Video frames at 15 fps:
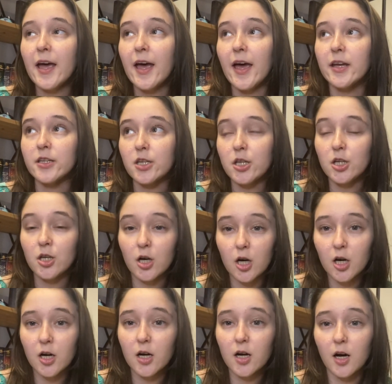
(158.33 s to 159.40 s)
an
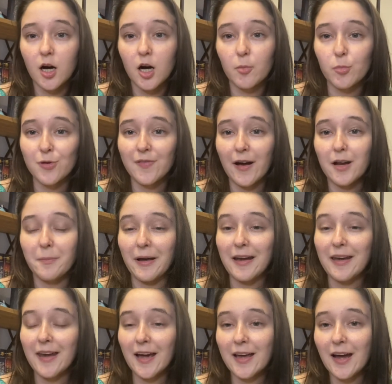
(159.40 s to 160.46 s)
e-arc provided by
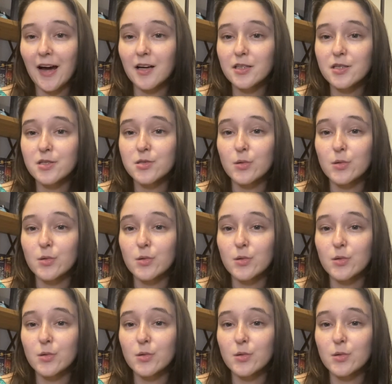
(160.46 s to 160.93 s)
NetGalley.